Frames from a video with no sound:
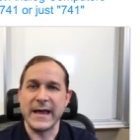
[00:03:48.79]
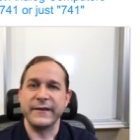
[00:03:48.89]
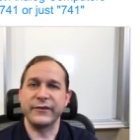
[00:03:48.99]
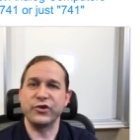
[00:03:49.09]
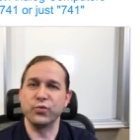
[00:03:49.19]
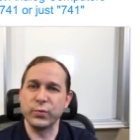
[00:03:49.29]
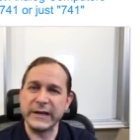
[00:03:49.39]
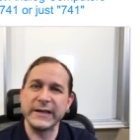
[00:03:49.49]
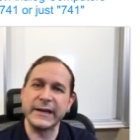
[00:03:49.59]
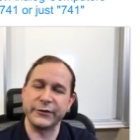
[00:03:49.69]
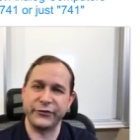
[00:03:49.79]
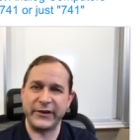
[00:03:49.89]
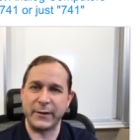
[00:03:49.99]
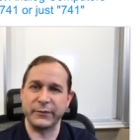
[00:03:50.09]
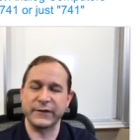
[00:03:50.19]
so that you really
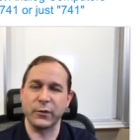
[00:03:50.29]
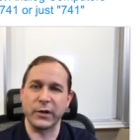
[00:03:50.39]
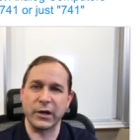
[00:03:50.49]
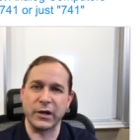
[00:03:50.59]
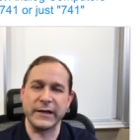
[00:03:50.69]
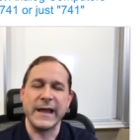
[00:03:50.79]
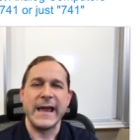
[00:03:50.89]
understand what's going on.